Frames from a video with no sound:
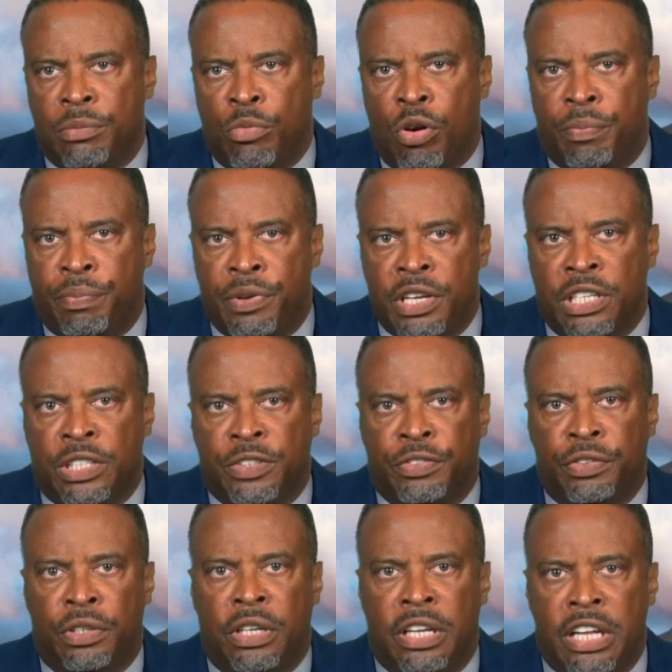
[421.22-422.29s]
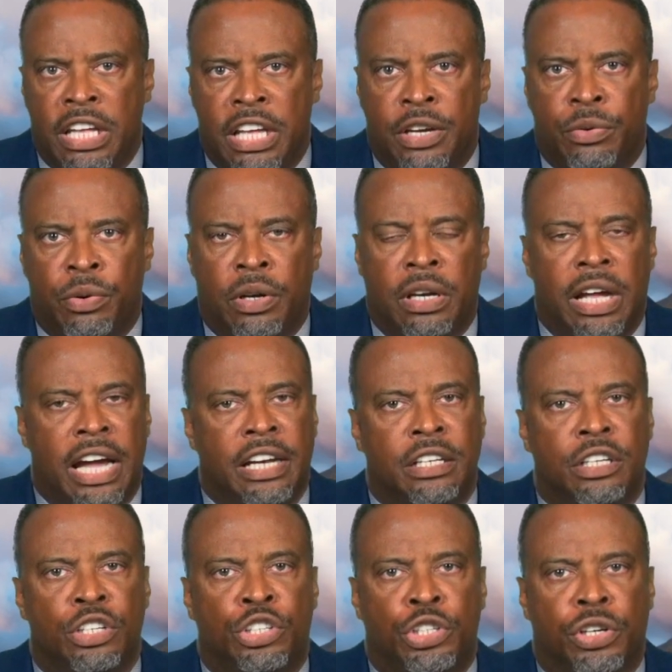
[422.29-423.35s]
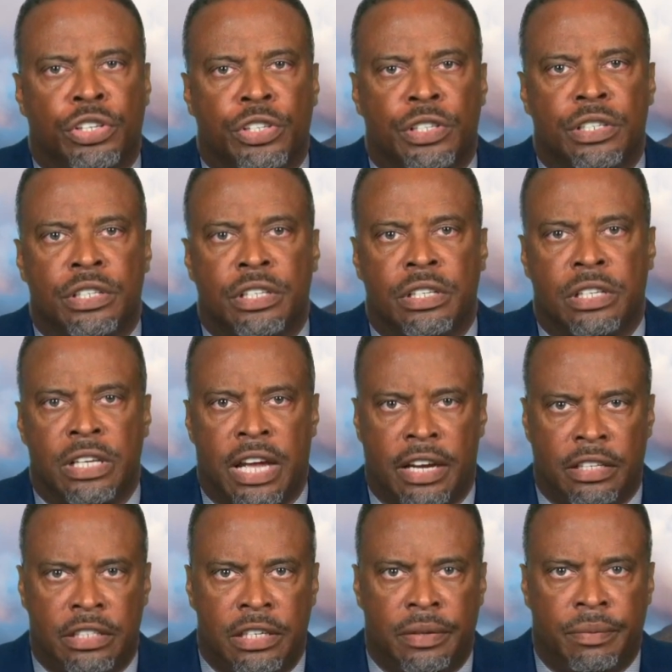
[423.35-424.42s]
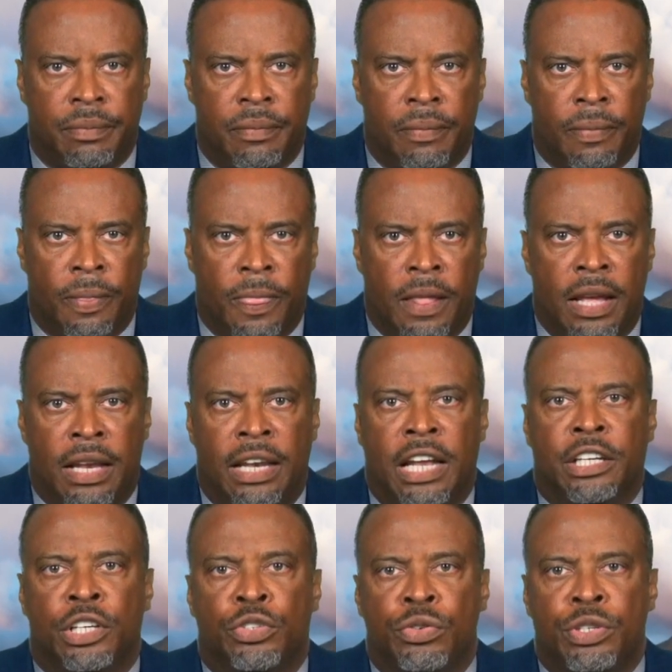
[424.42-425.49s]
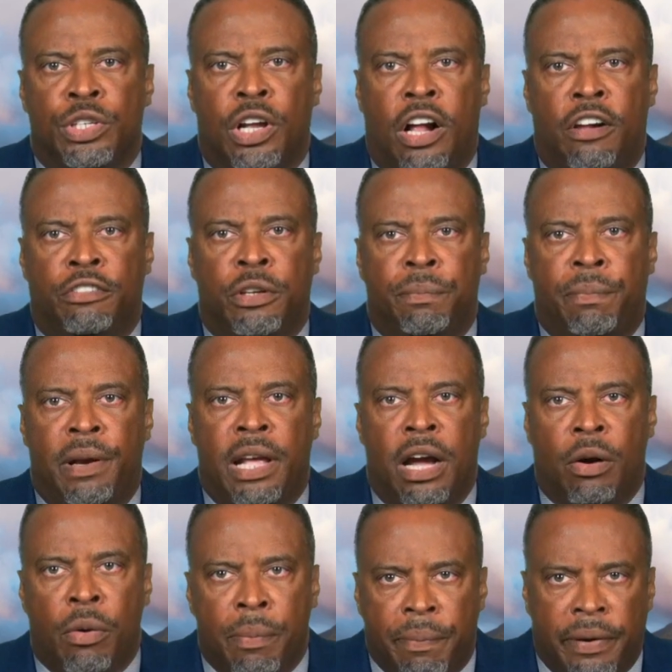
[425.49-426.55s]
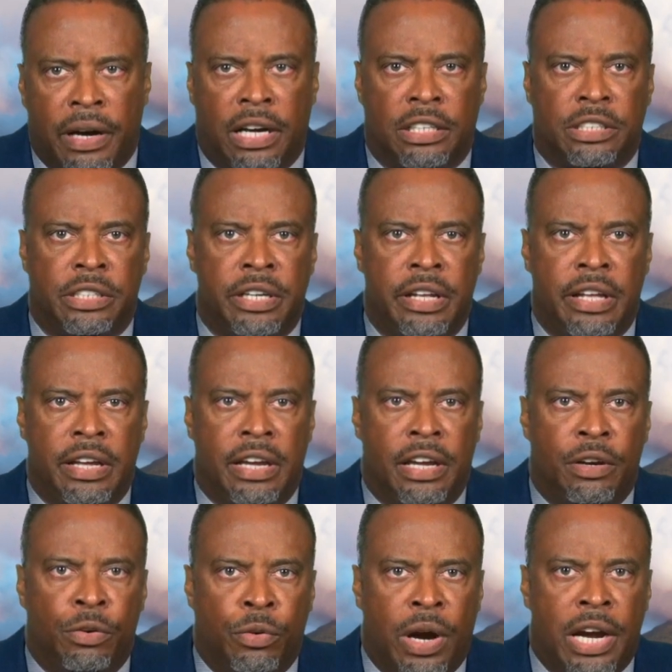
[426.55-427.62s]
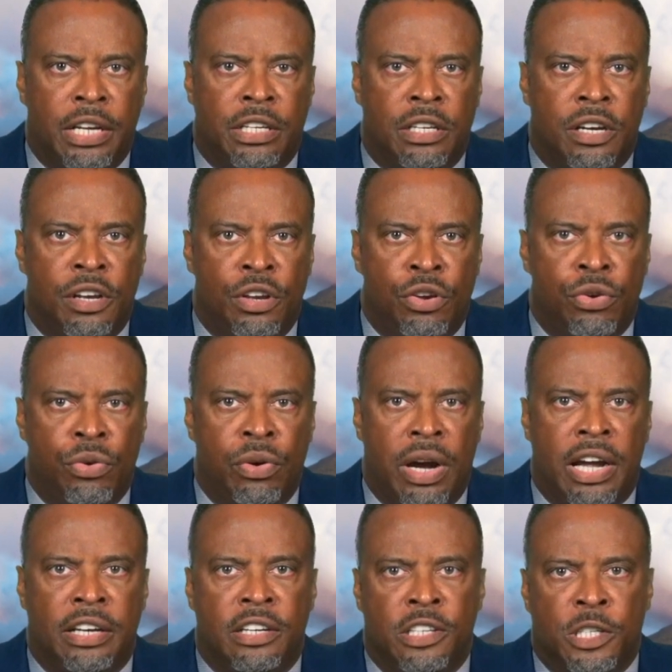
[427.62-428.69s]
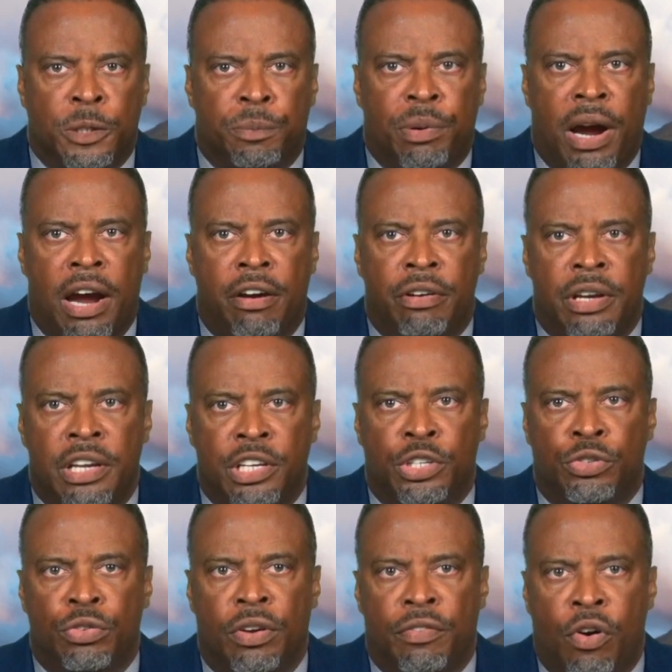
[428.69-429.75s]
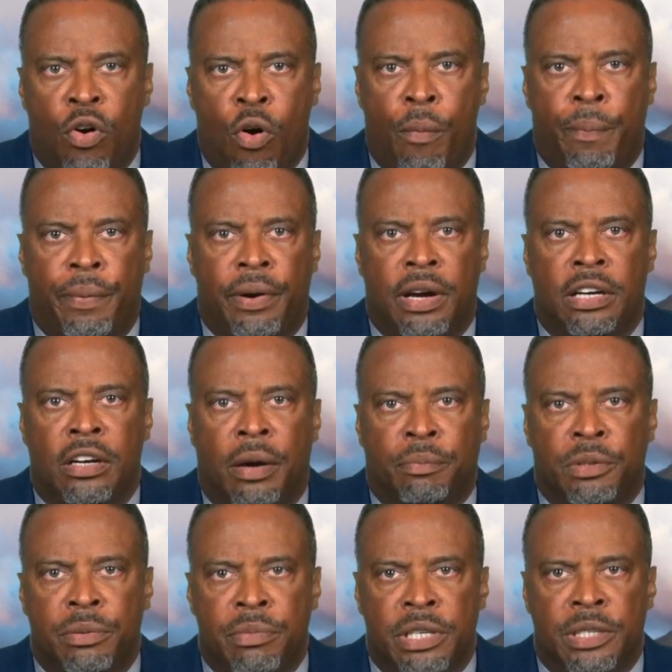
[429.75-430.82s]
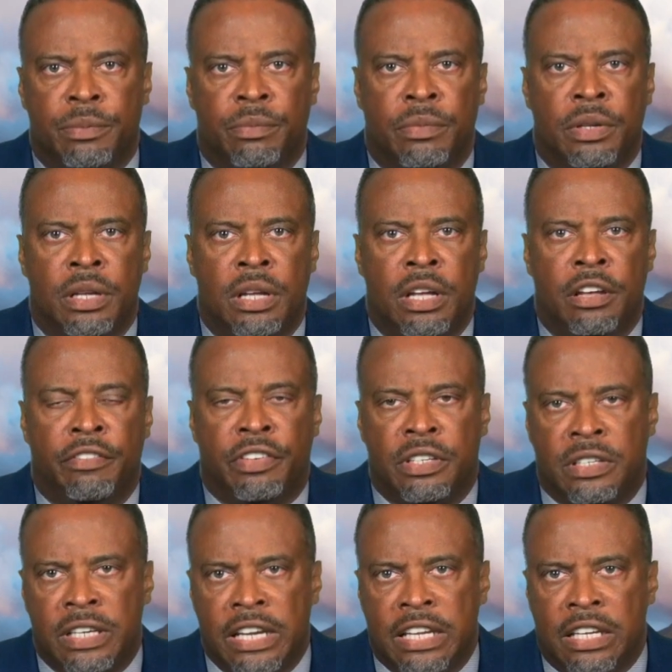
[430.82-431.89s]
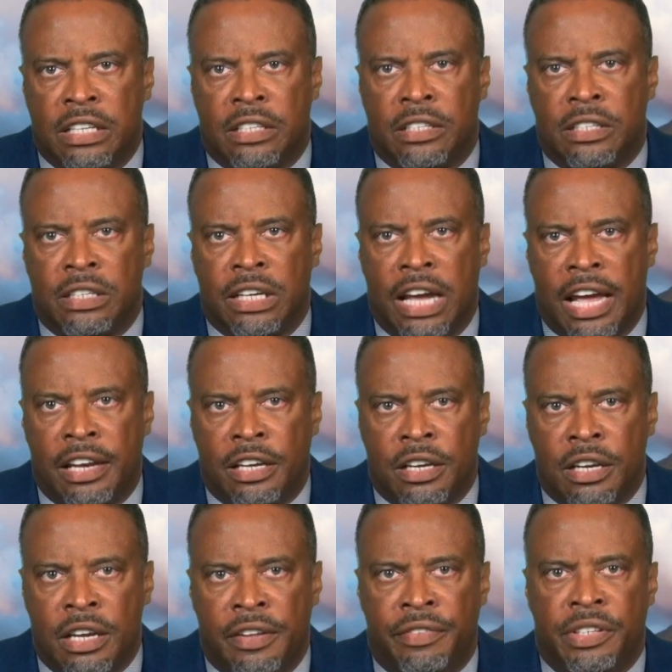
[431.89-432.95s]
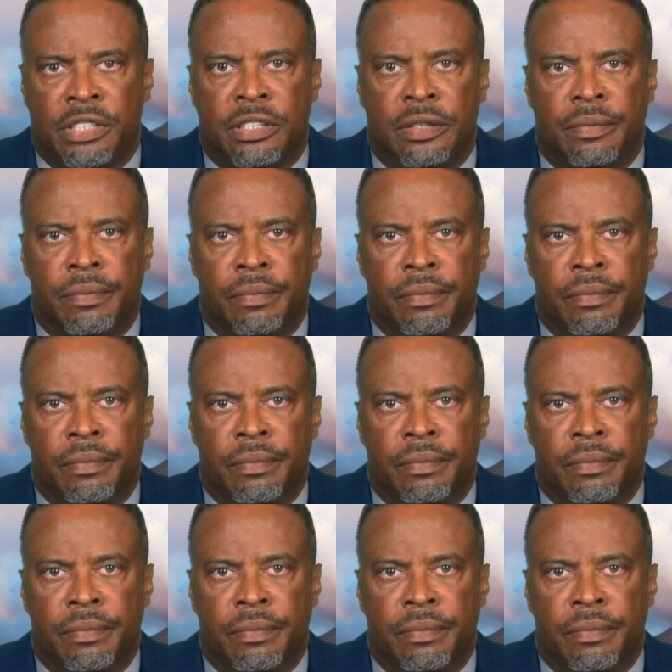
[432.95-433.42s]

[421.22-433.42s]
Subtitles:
a more peaceful, equal, and just society. Let us resolve to play our part in writing a new and inspiring history of hope and optimism for St. Kitts and Nevis.